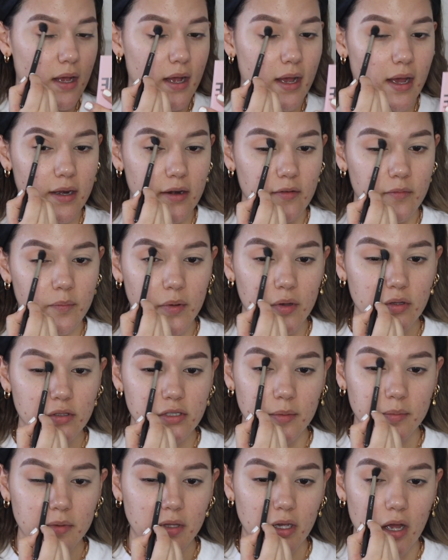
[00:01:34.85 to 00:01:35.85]
kind of build
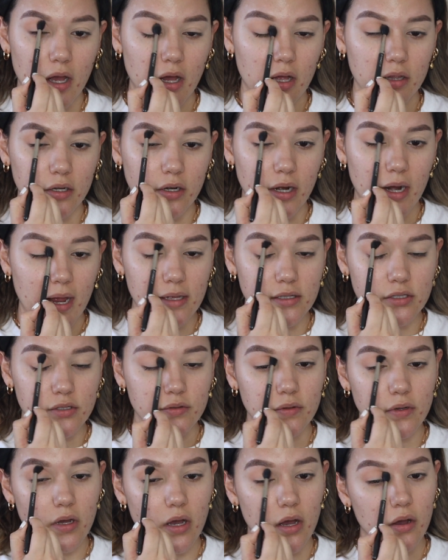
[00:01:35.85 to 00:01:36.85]
up the color as
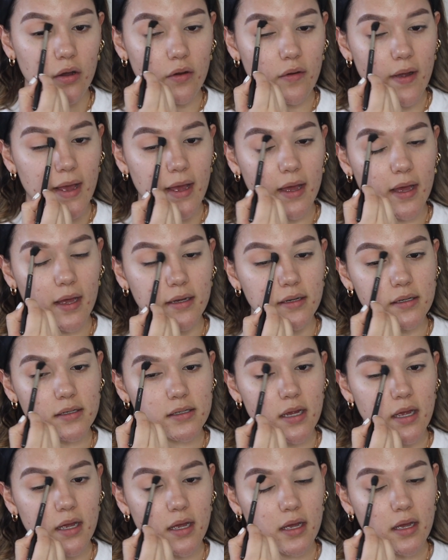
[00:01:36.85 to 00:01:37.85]
you go, and
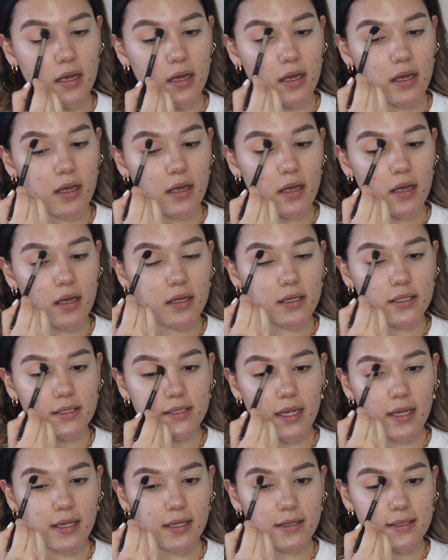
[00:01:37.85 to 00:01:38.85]

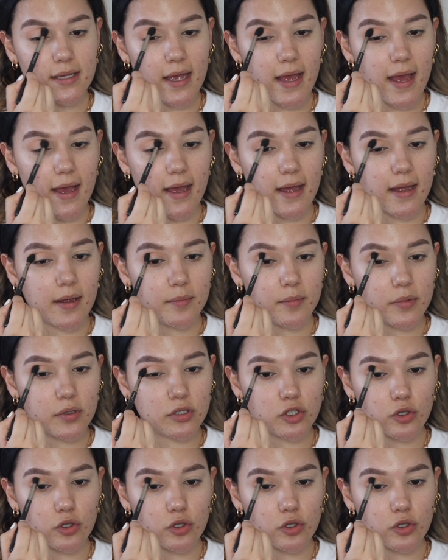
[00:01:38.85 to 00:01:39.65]
take your time.